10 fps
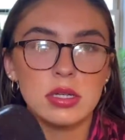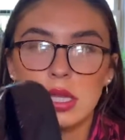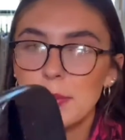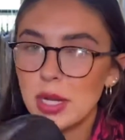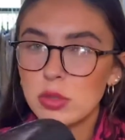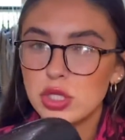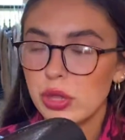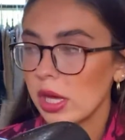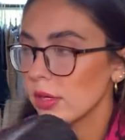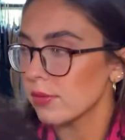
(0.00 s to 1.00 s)
Let me know what you
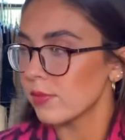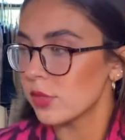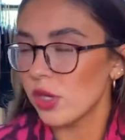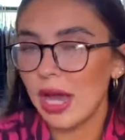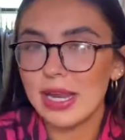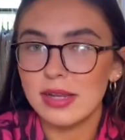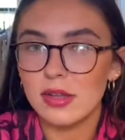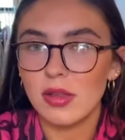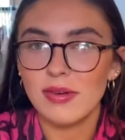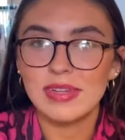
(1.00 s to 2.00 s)
think. Do you hate it? Do
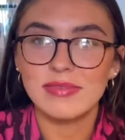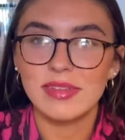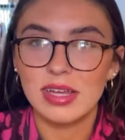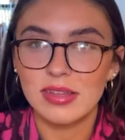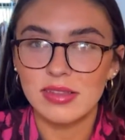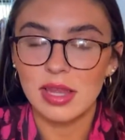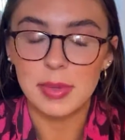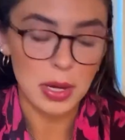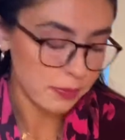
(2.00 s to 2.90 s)
you love it? Let me know.